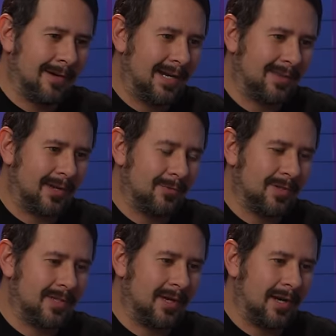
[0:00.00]
I thought
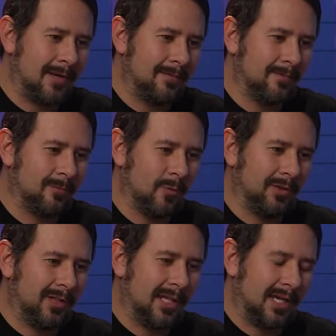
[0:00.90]
was not
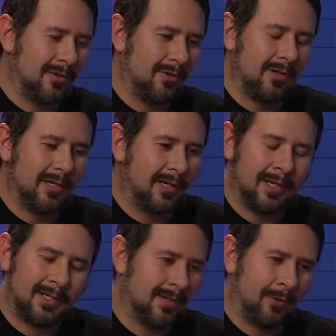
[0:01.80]
really that good and
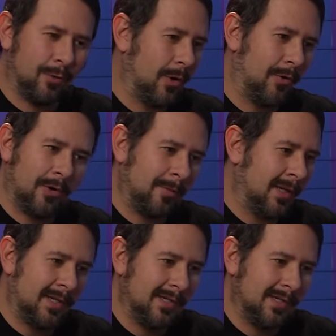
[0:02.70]
it didn't grow on me